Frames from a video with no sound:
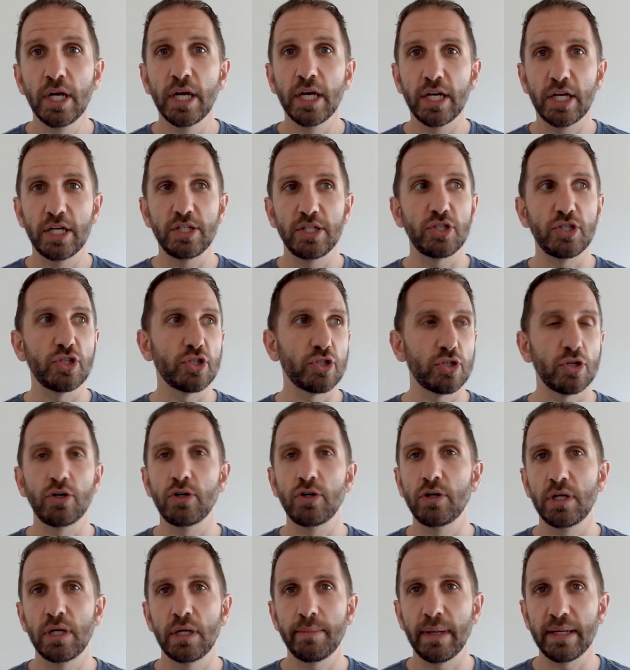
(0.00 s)

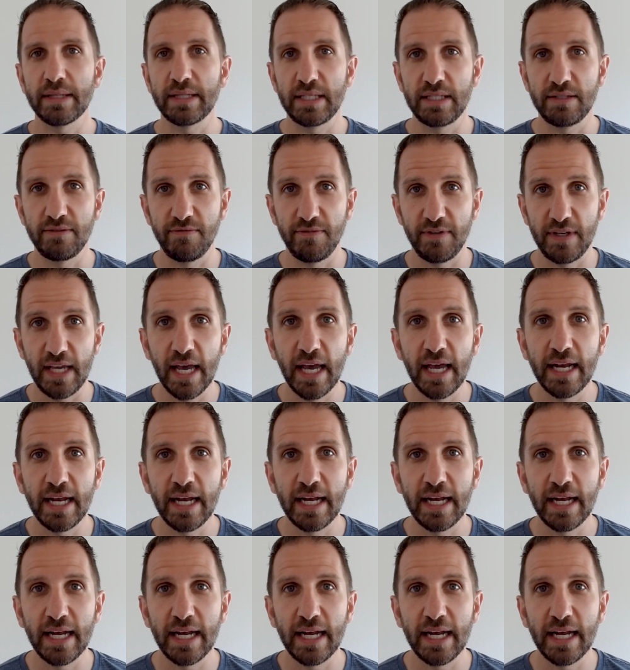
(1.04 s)
concerned about these V A